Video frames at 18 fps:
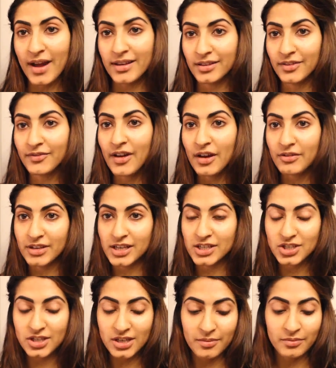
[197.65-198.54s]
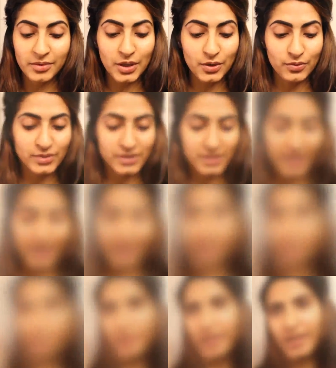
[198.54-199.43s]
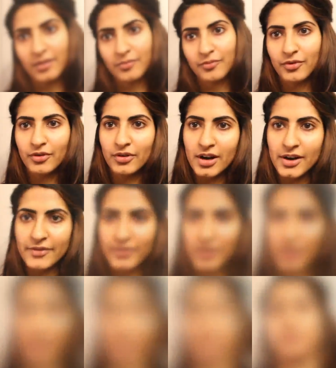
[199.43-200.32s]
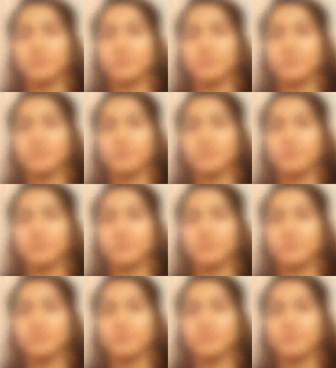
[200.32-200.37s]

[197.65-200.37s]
and the foundation I'm using, Makeup Forever.